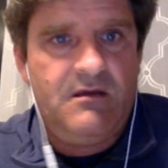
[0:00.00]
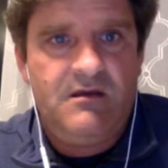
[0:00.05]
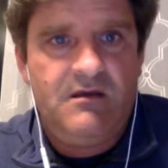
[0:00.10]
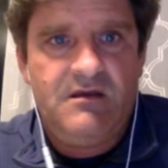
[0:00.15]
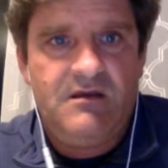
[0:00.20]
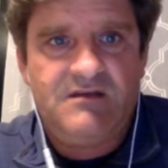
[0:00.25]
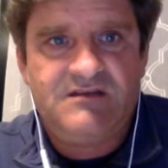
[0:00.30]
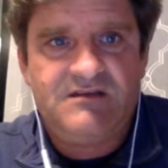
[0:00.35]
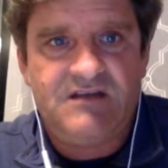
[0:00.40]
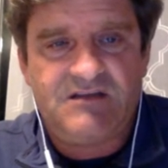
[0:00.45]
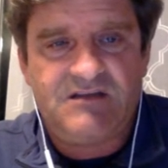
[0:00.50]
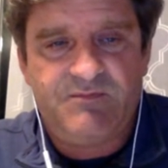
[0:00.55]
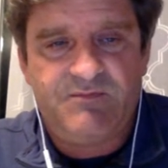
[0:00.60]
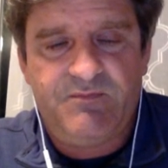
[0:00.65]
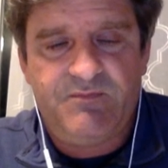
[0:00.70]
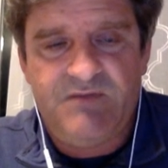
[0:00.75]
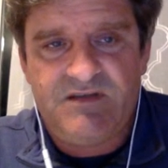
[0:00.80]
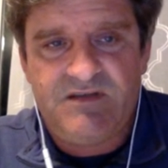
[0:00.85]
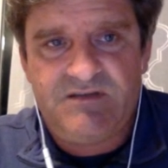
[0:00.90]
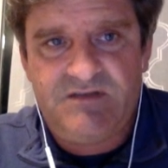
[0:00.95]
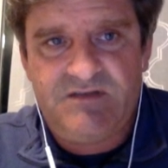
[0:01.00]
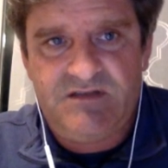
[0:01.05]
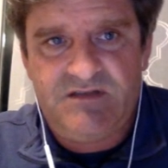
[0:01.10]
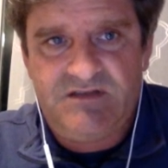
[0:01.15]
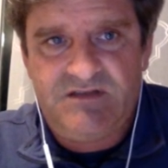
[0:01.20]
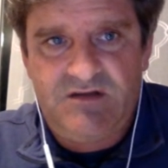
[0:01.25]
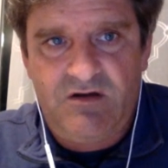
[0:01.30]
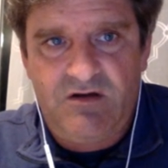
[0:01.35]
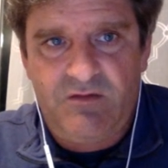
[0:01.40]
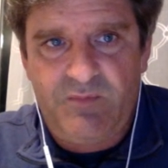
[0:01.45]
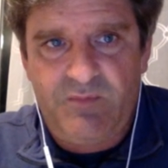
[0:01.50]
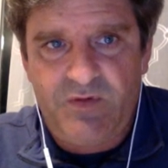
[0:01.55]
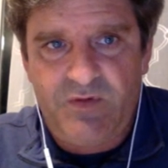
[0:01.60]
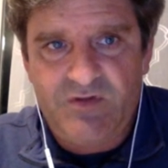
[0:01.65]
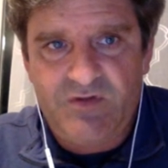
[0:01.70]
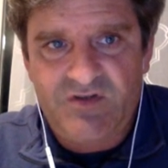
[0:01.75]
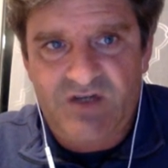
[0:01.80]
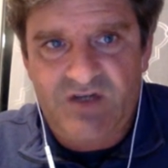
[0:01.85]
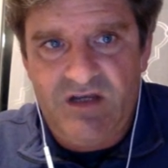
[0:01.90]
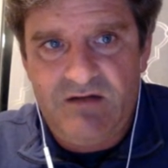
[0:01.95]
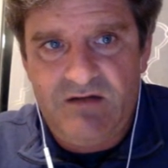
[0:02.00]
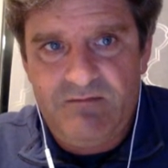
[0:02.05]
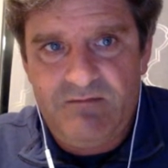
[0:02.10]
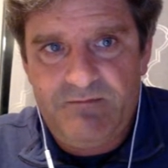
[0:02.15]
Such it's just total bullshit